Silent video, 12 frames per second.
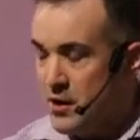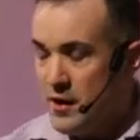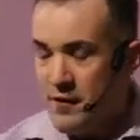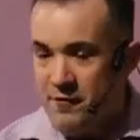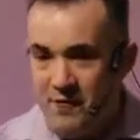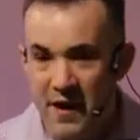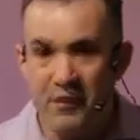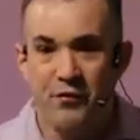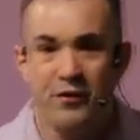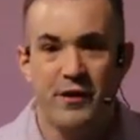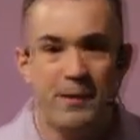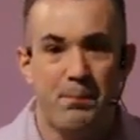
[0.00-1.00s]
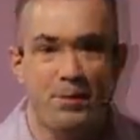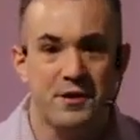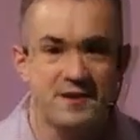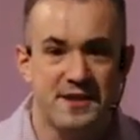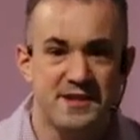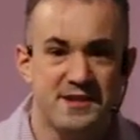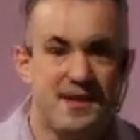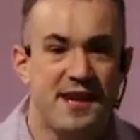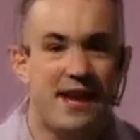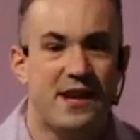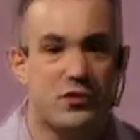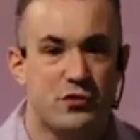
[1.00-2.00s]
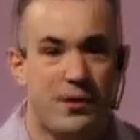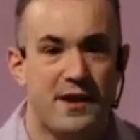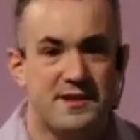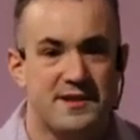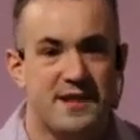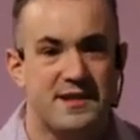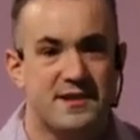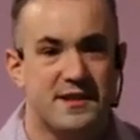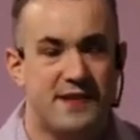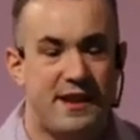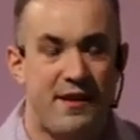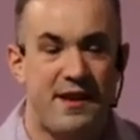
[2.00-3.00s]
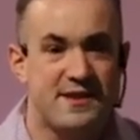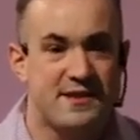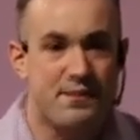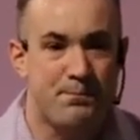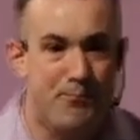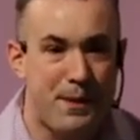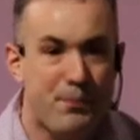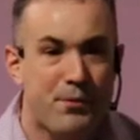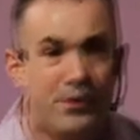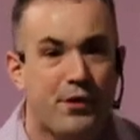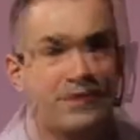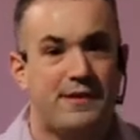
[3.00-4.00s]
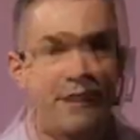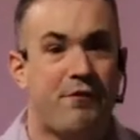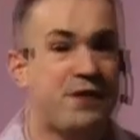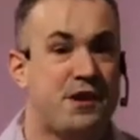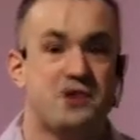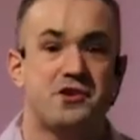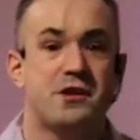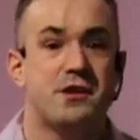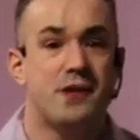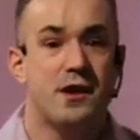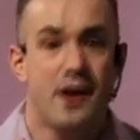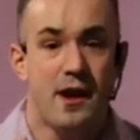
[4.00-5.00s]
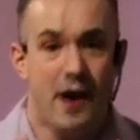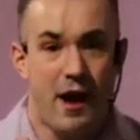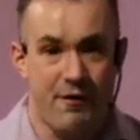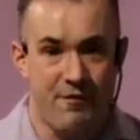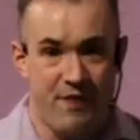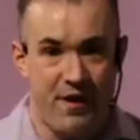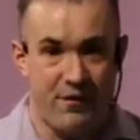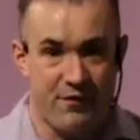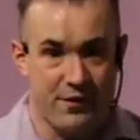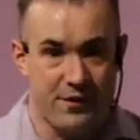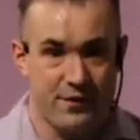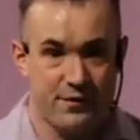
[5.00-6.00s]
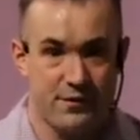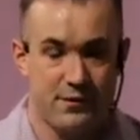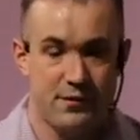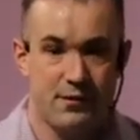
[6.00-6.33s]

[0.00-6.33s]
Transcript: Faithfully persisting in trust is the biblical definition of faithfulness.